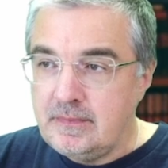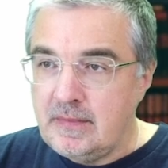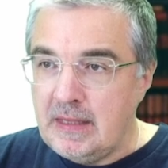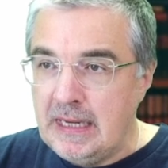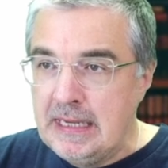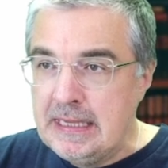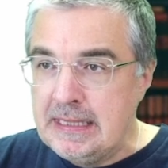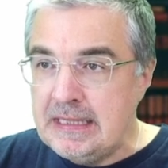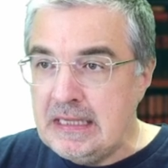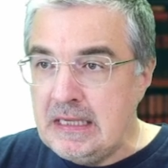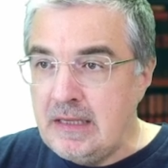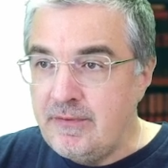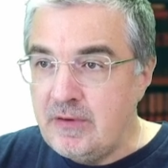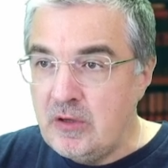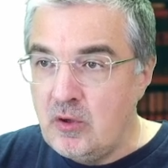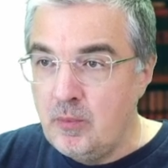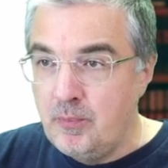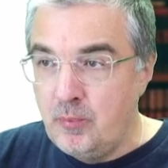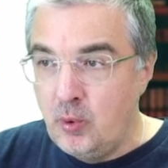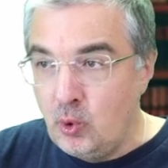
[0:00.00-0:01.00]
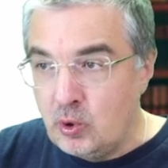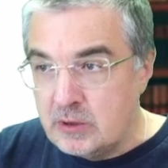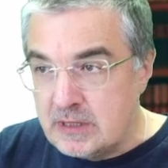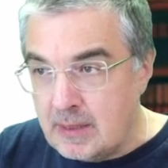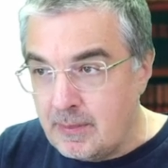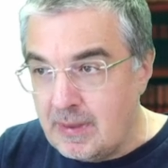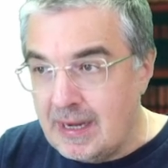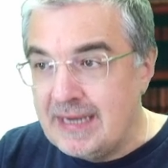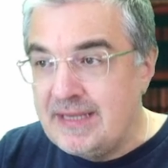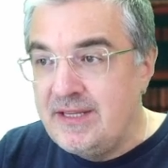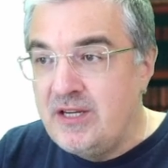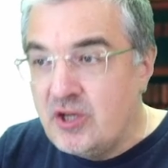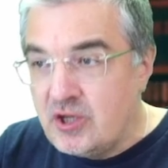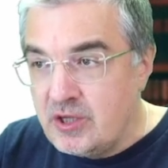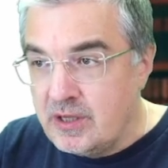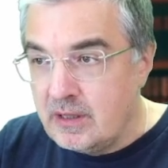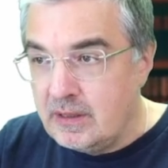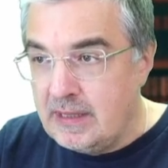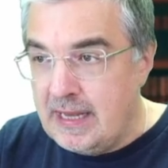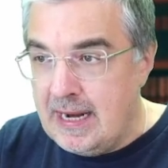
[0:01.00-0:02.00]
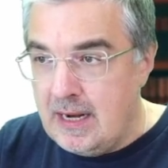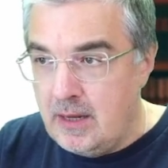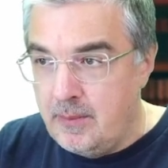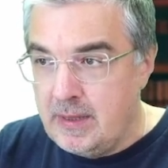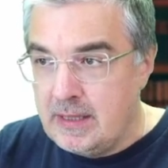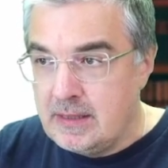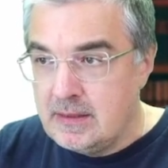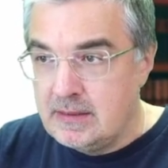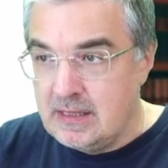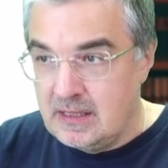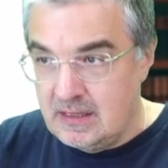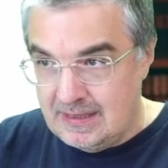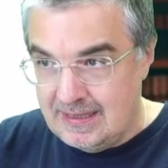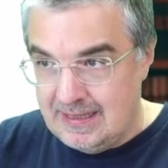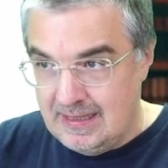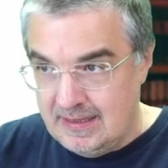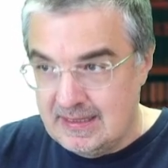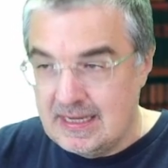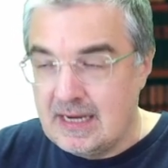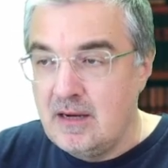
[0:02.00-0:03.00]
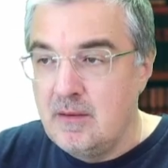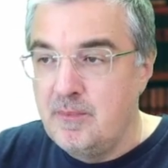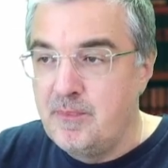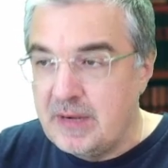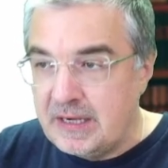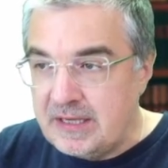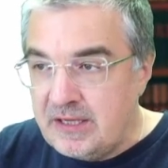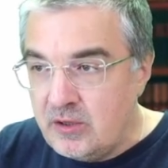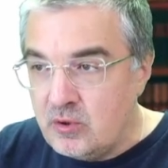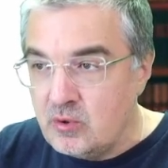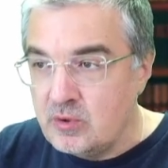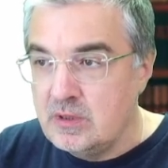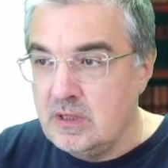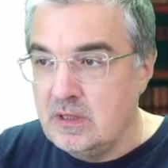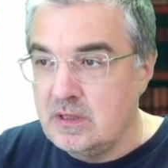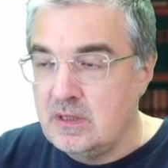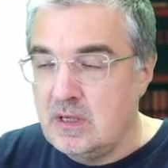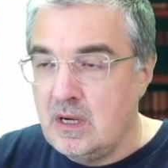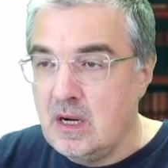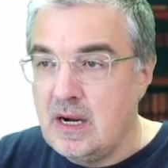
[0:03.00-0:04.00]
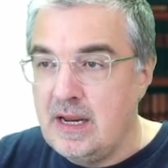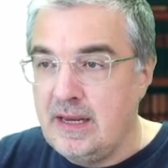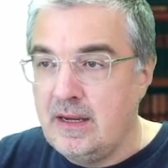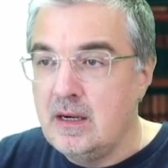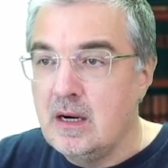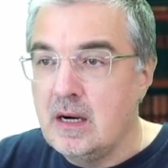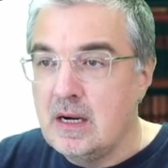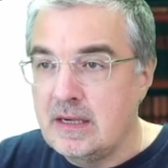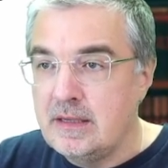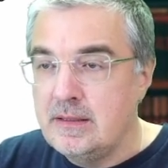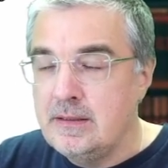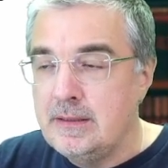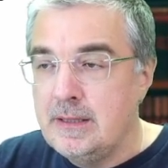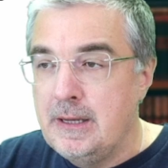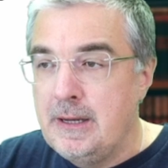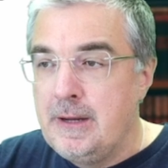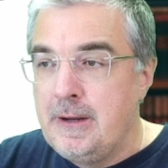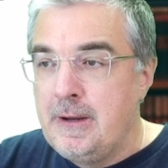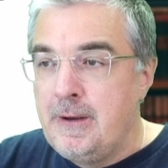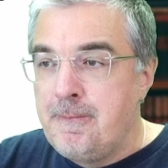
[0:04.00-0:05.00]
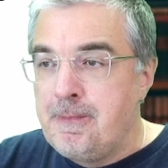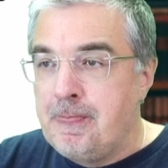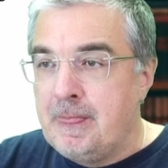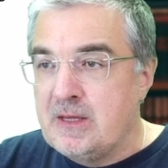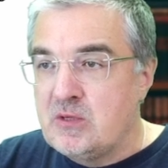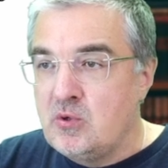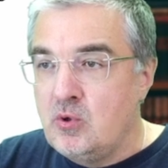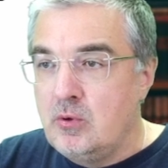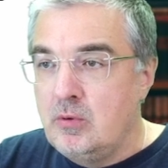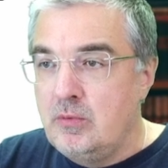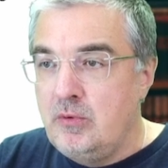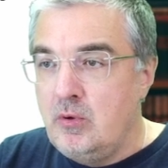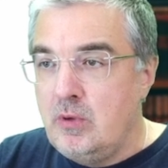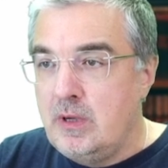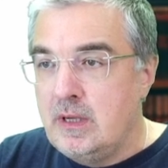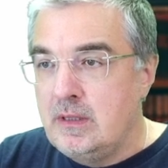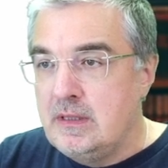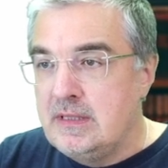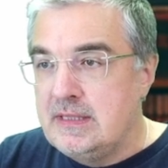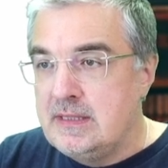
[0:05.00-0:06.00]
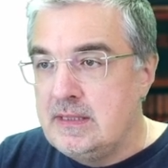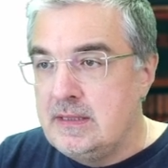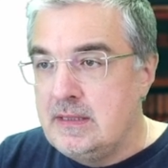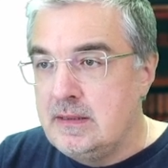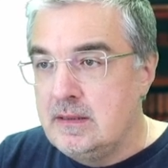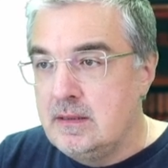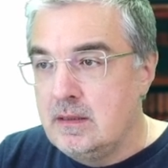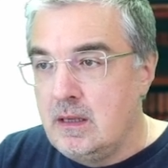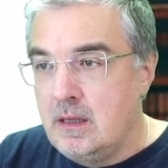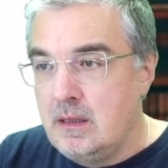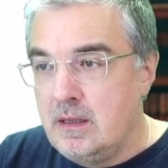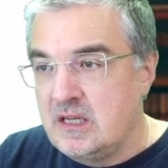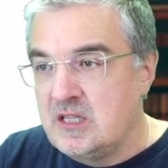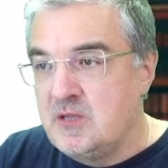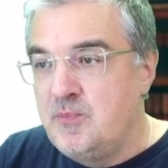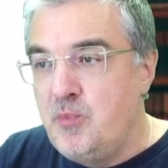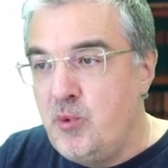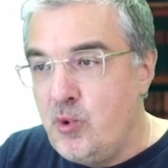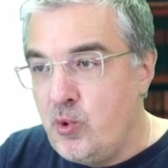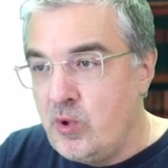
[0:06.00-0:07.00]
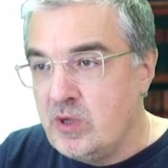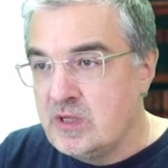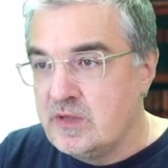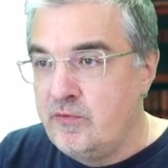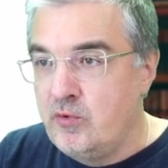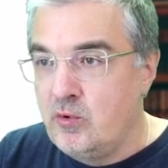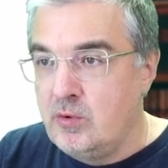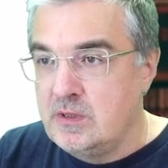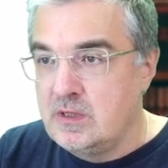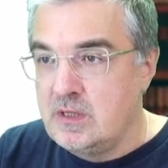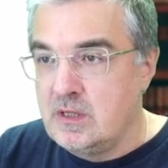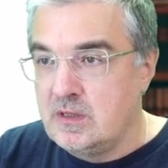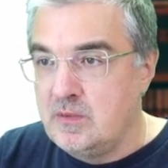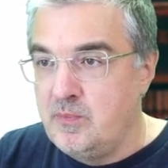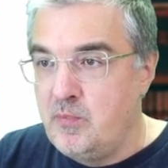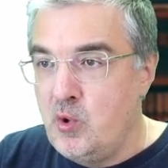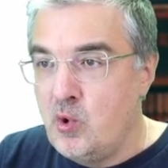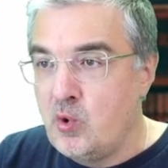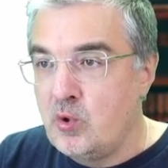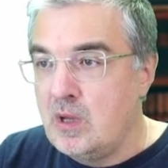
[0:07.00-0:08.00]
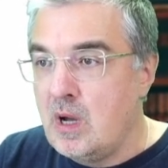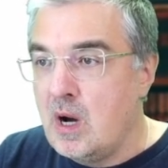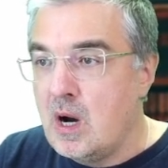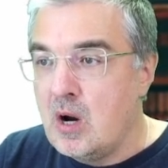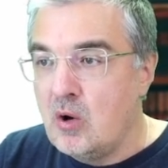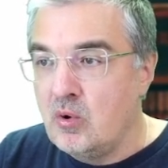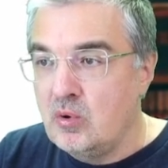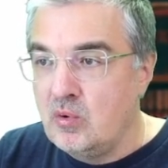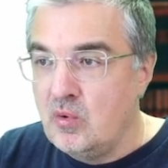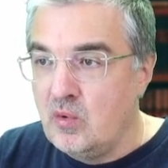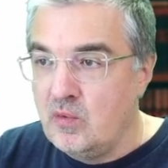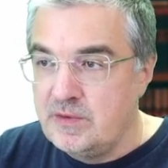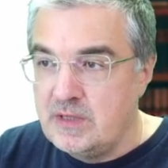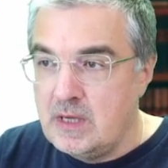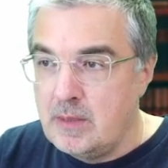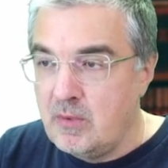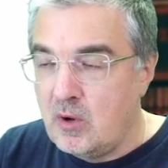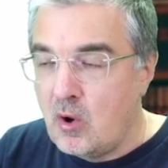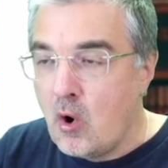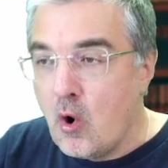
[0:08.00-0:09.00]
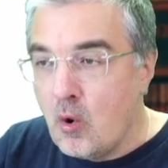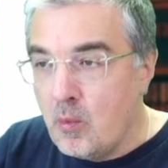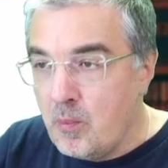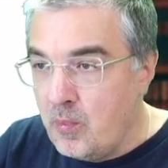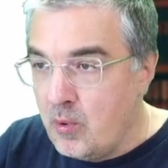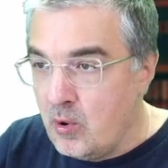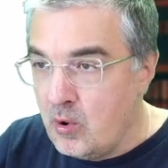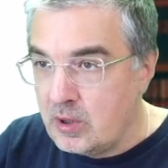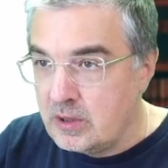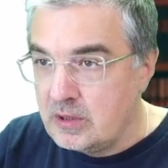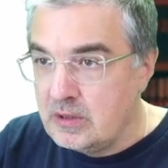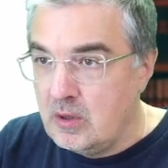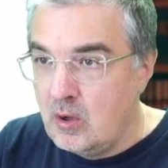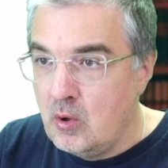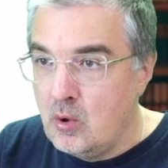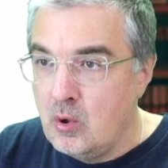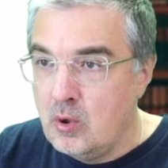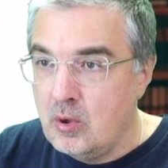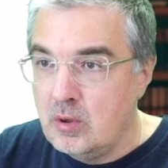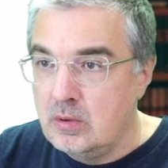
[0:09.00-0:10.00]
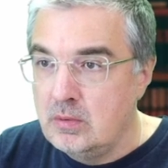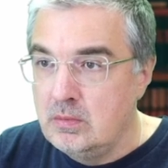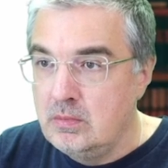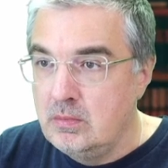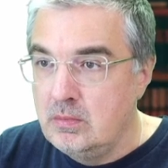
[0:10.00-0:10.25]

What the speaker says: And if you put some additional element that exactly produce this high current, so you can experience, for instance, burnout of some COM port, or